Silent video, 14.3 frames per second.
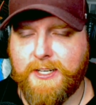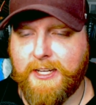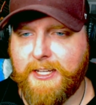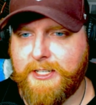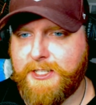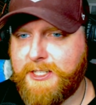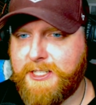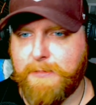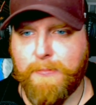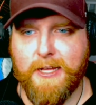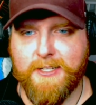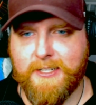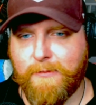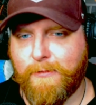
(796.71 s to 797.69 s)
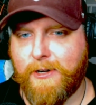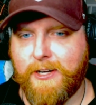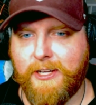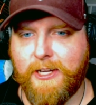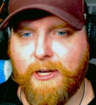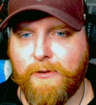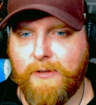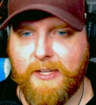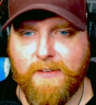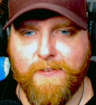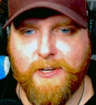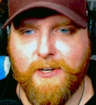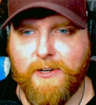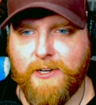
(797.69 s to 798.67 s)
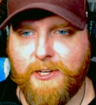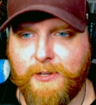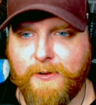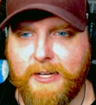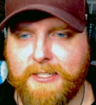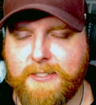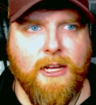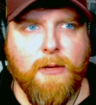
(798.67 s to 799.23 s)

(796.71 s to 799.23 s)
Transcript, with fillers: It just depends on where you go, even here in the U.S.